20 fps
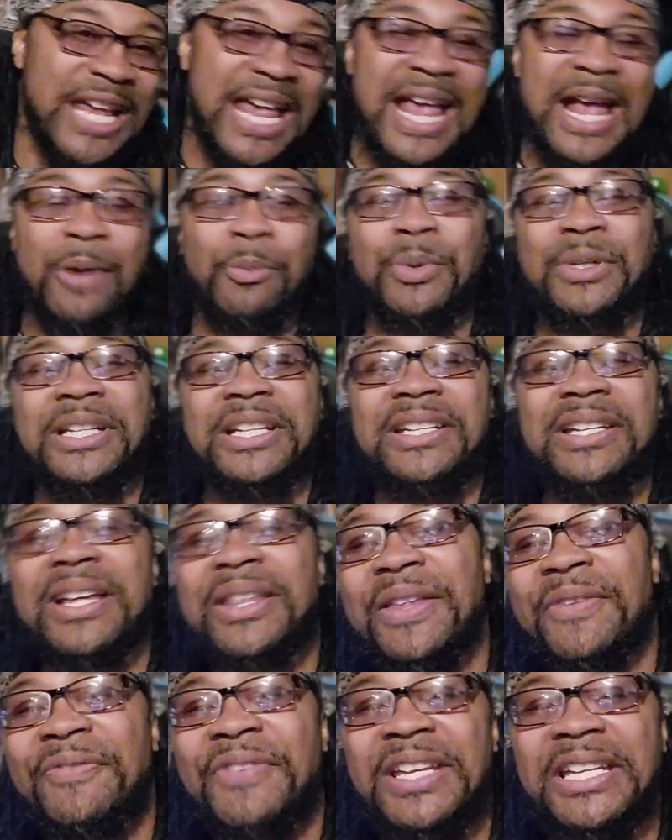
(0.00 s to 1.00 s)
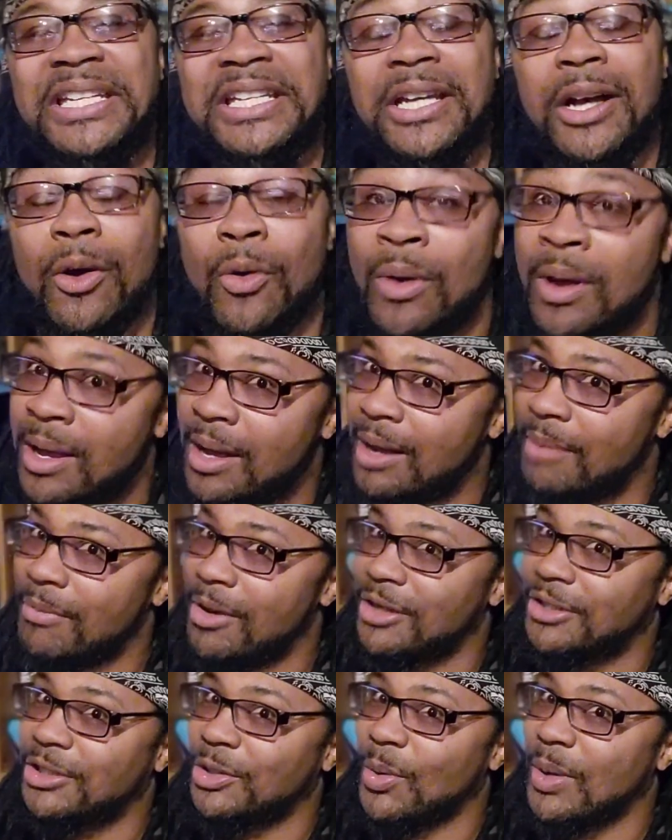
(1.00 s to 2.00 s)
yeah, with another video. I'm
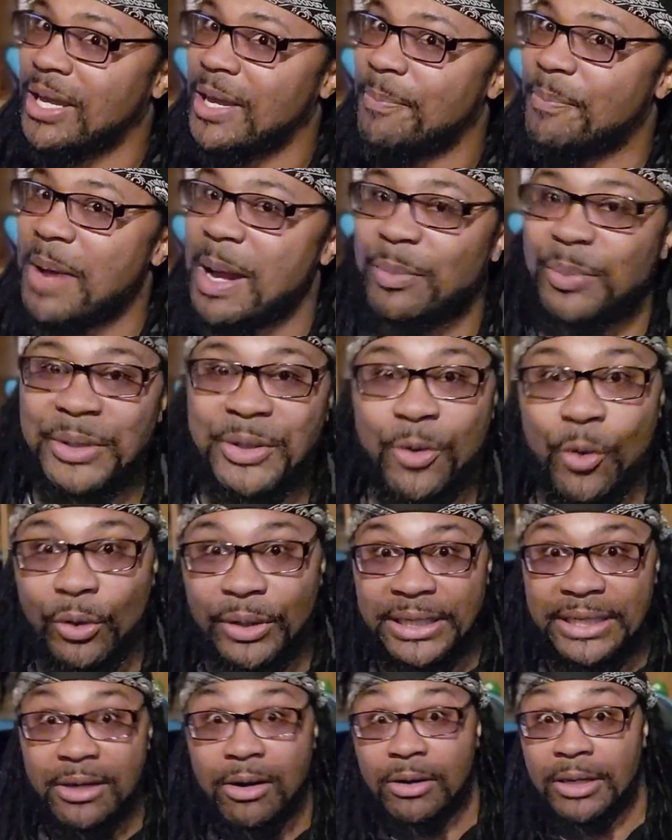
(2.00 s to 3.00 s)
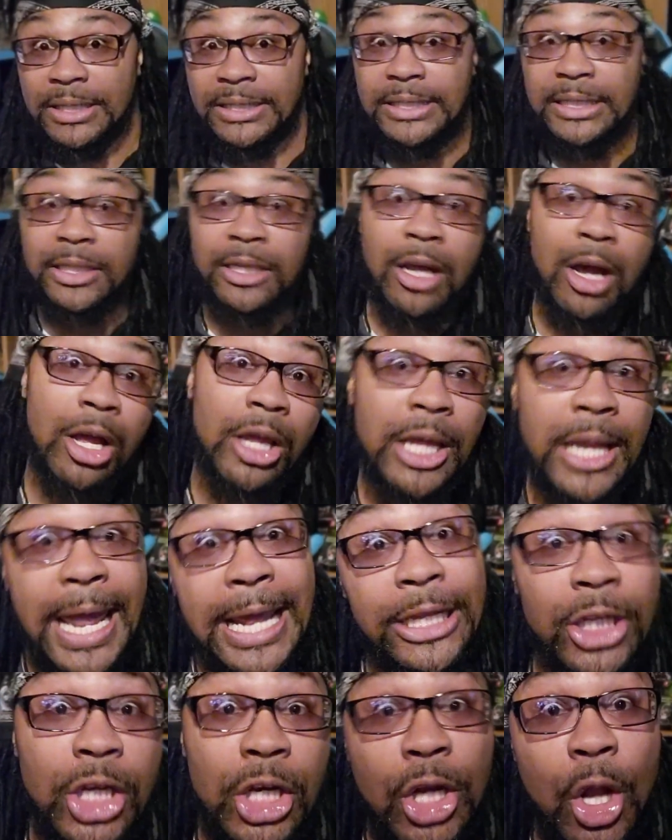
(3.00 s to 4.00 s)
also a hip-hop recording artist and all of
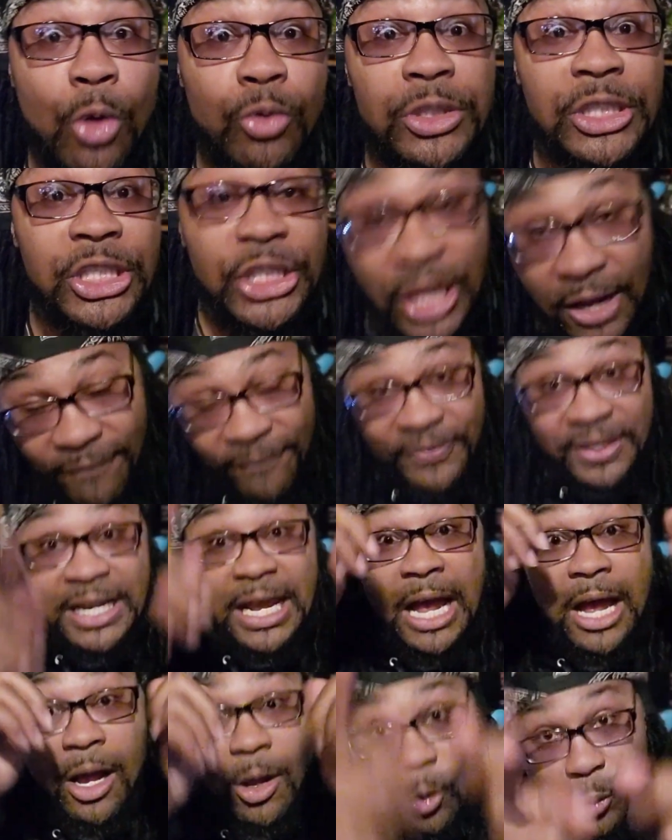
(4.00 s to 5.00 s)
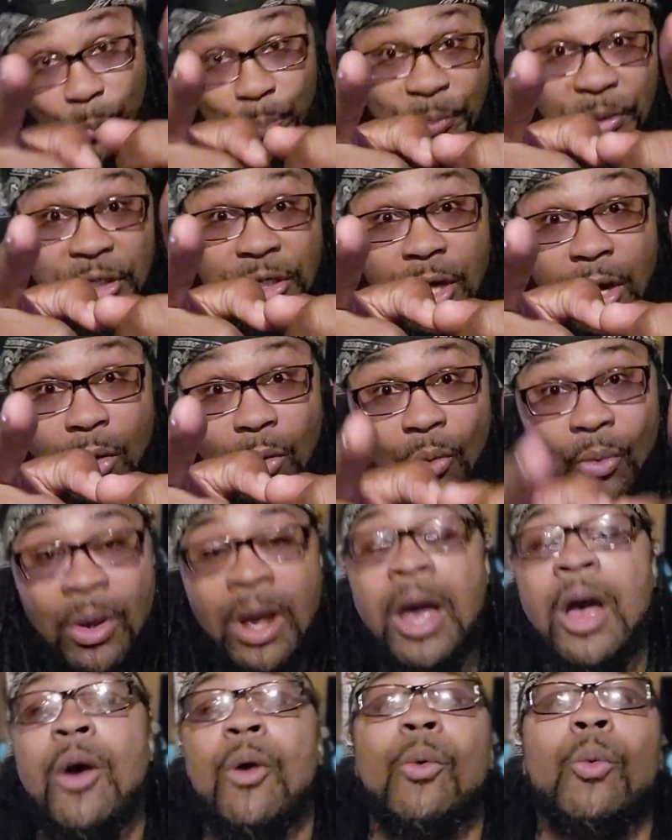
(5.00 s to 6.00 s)
that good old stuff, and I hope you know
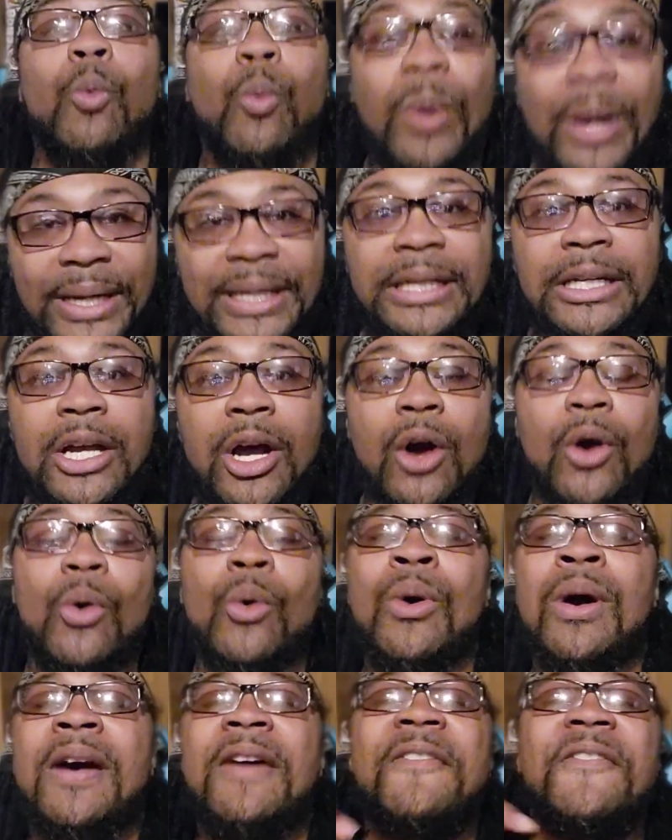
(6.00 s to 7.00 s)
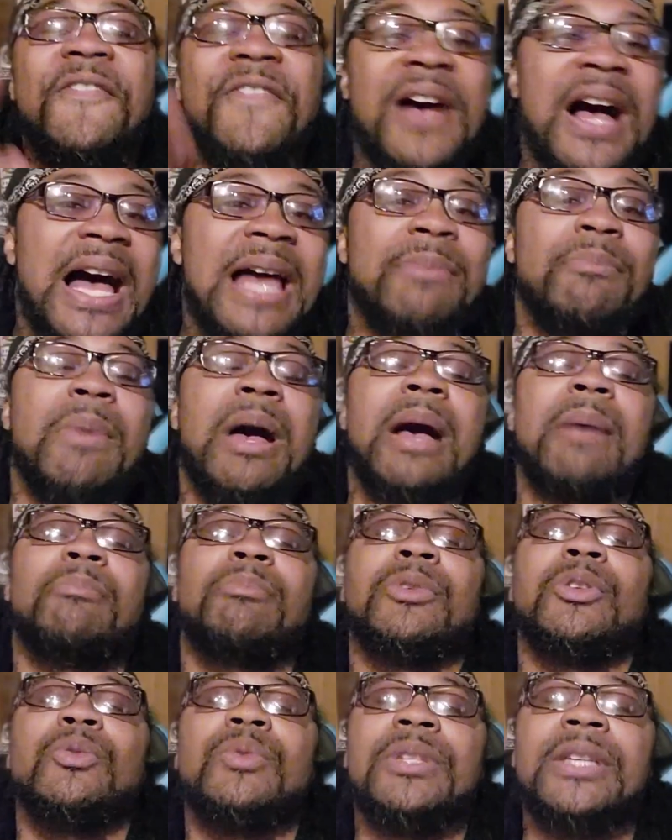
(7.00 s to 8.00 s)
where to go find my
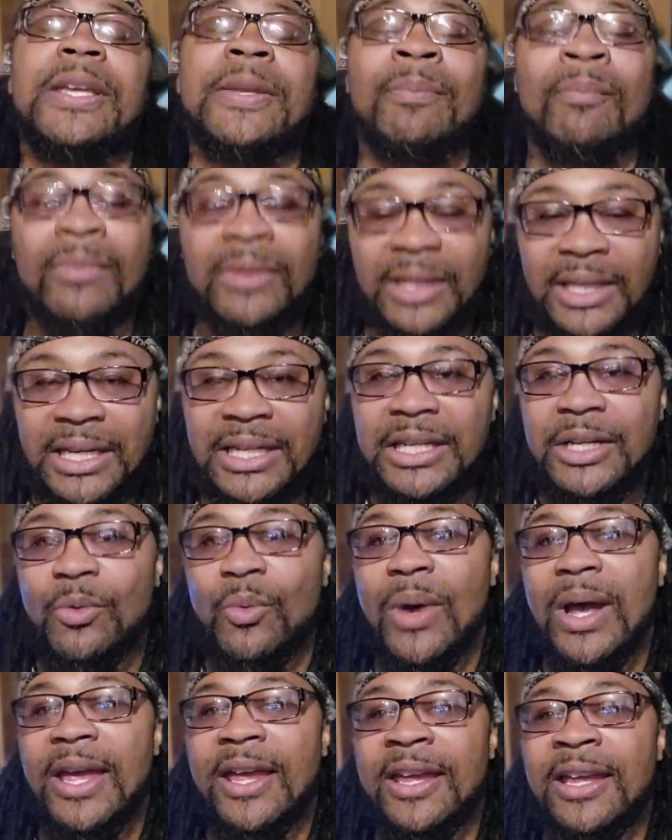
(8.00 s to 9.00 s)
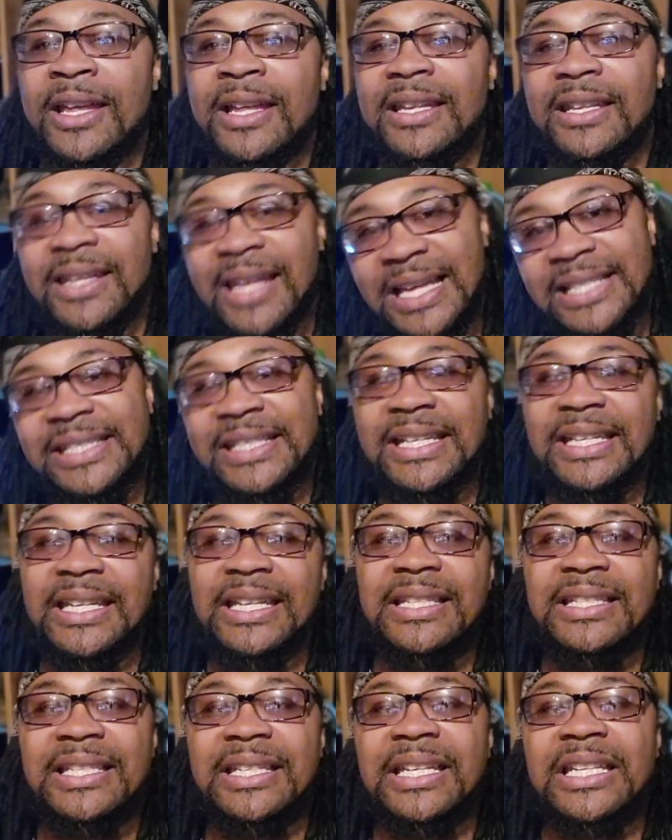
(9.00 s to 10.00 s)
music. Anyway, let's get
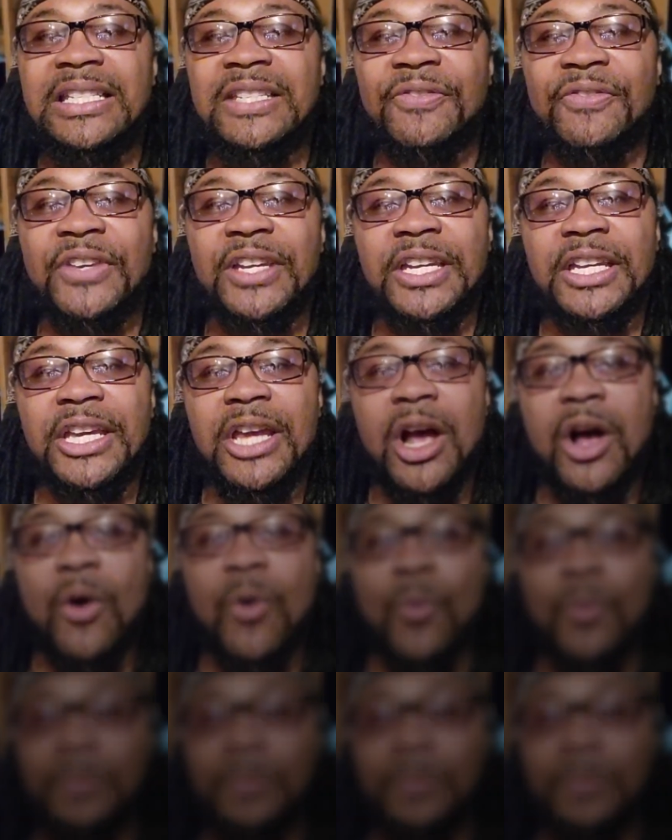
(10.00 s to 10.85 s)
into this video.